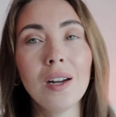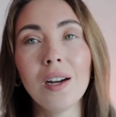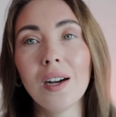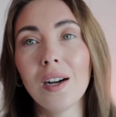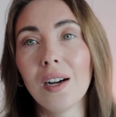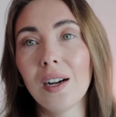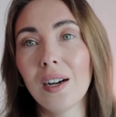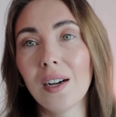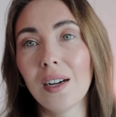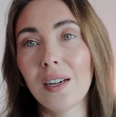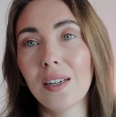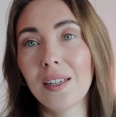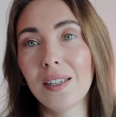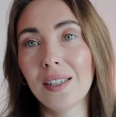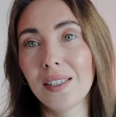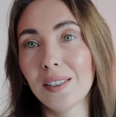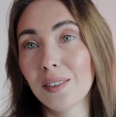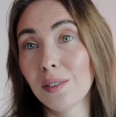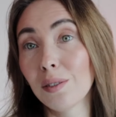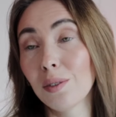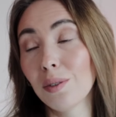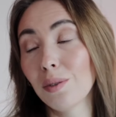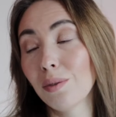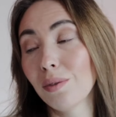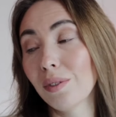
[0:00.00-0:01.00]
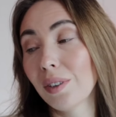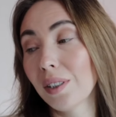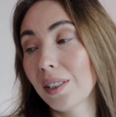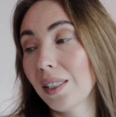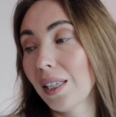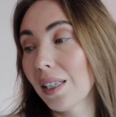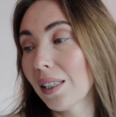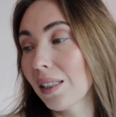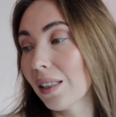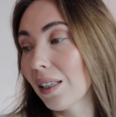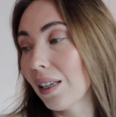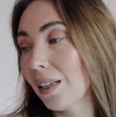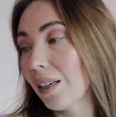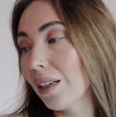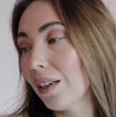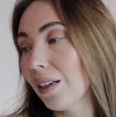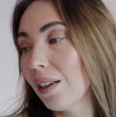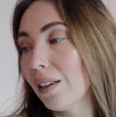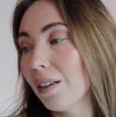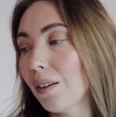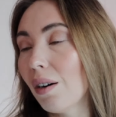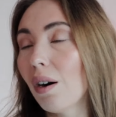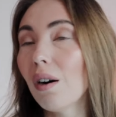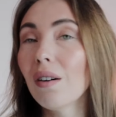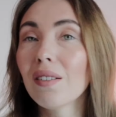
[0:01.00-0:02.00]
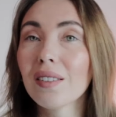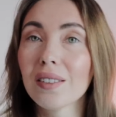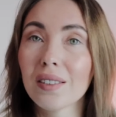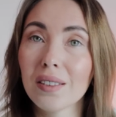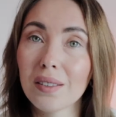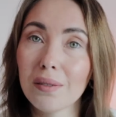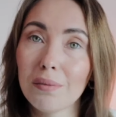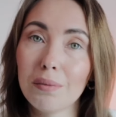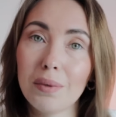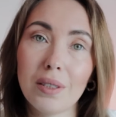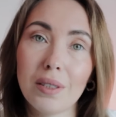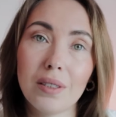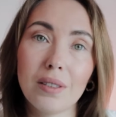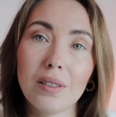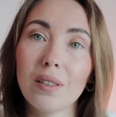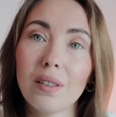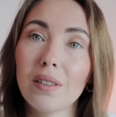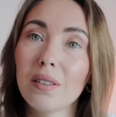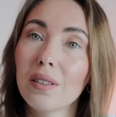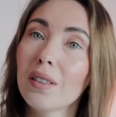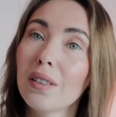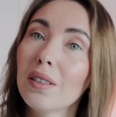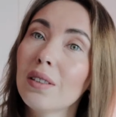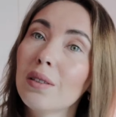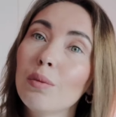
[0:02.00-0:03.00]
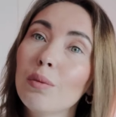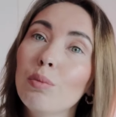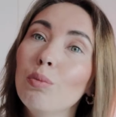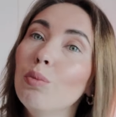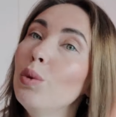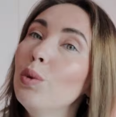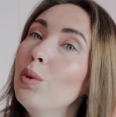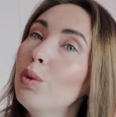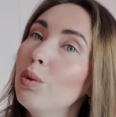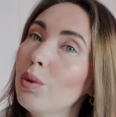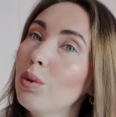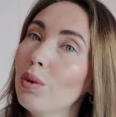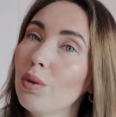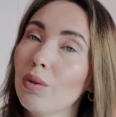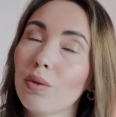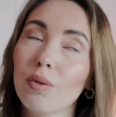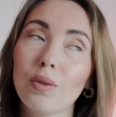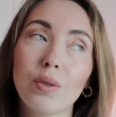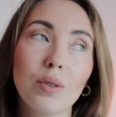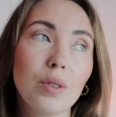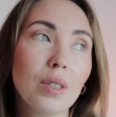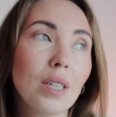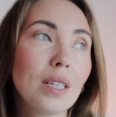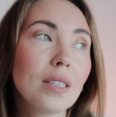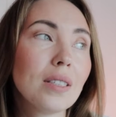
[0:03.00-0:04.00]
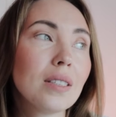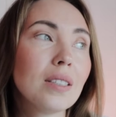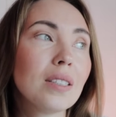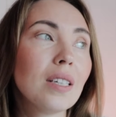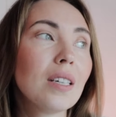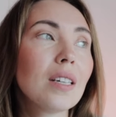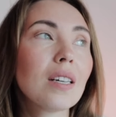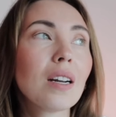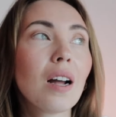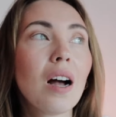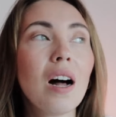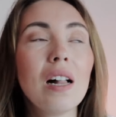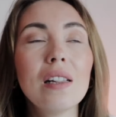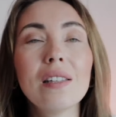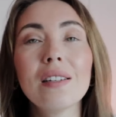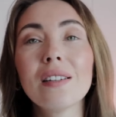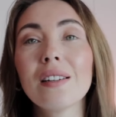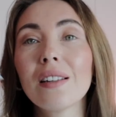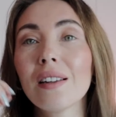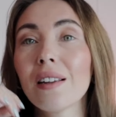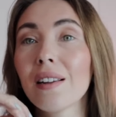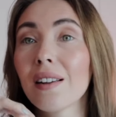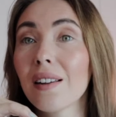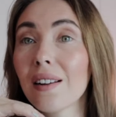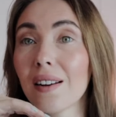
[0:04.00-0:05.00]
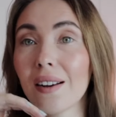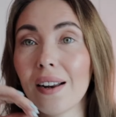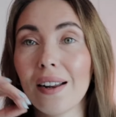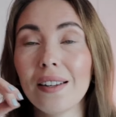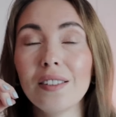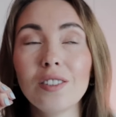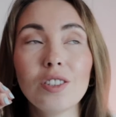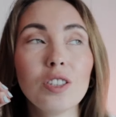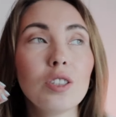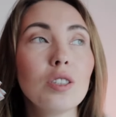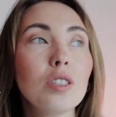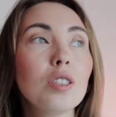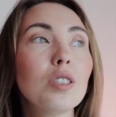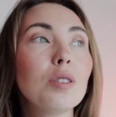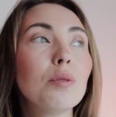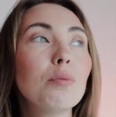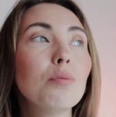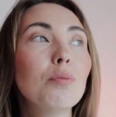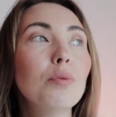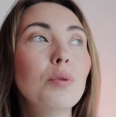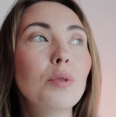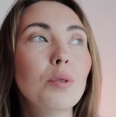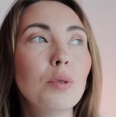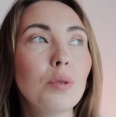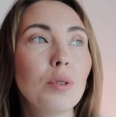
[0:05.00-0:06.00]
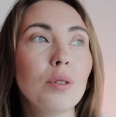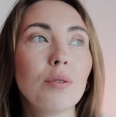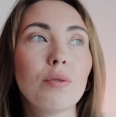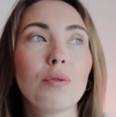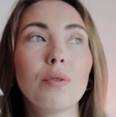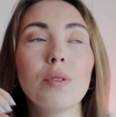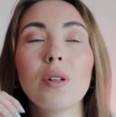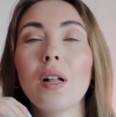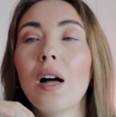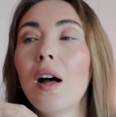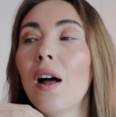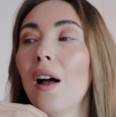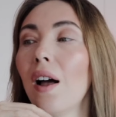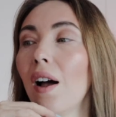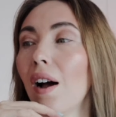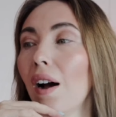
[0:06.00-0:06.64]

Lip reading: and you will get like awesome result. It's beautiful, like their color range is beautiful.